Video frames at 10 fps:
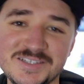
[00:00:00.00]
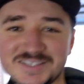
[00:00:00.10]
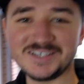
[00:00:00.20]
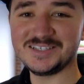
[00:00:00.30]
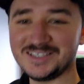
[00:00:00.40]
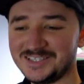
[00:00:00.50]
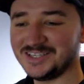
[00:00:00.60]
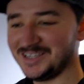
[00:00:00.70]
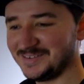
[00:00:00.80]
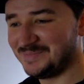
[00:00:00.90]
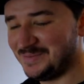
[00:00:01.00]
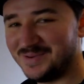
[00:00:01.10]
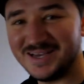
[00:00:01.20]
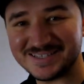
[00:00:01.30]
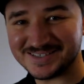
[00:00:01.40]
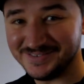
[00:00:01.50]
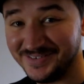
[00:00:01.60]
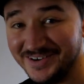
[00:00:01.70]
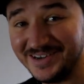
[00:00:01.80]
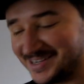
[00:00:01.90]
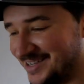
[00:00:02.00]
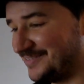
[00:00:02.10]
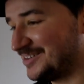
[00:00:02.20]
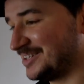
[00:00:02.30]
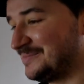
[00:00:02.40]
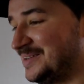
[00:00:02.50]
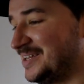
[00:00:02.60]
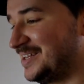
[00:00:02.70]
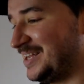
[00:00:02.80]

certainly not my best work, I will admit.